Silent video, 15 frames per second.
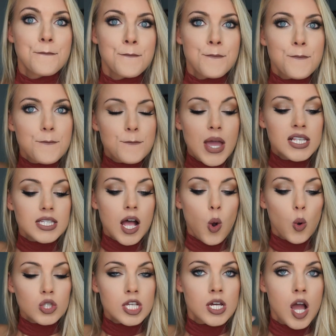Peace
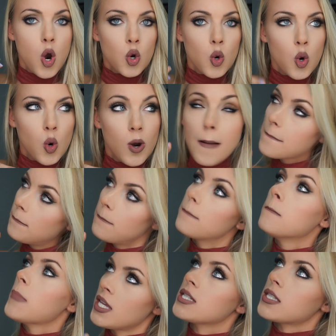out.
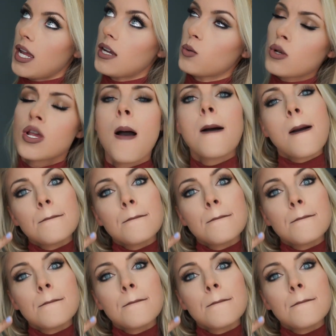Peace out.